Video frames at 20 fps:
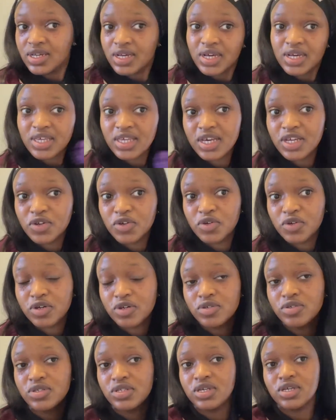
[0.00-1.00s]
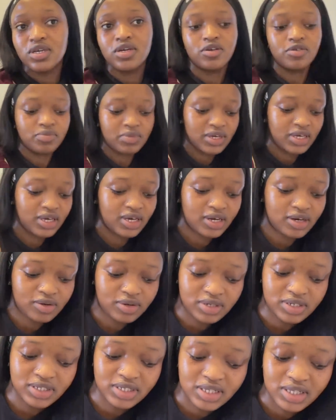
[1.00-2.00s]
Okay, I don't know how to take care of my hair,
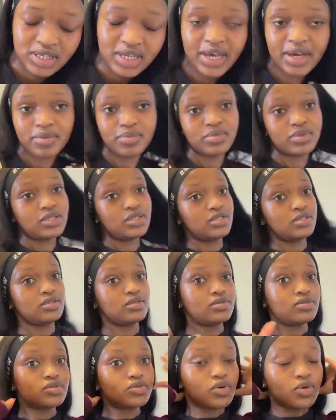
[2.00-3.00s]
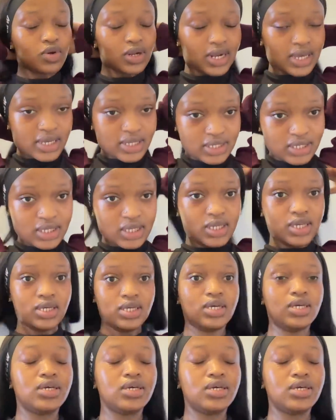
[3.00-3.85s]
honestly. I'm so lazy.